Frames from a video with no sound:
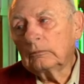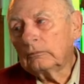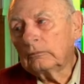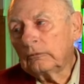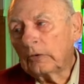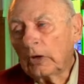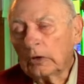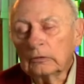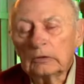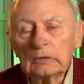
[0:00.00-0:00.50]

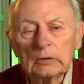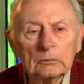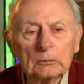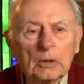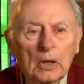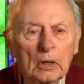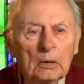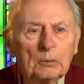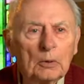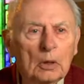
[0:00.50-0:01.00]
found some
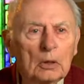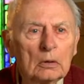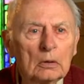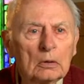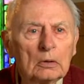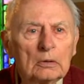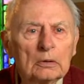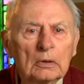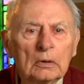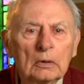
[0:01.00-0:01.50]
gay
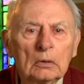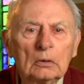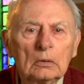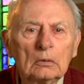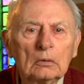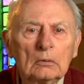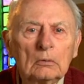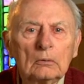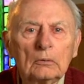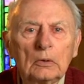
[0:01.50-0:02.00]
bars
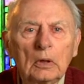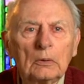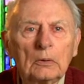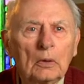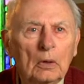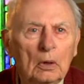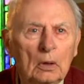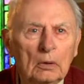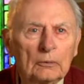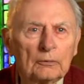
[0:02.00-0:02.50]
and we were
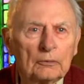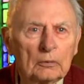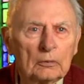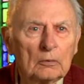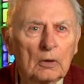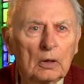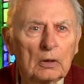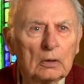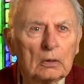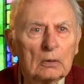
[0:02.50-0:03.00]
off and
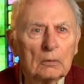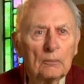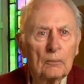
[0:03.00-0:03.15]
running.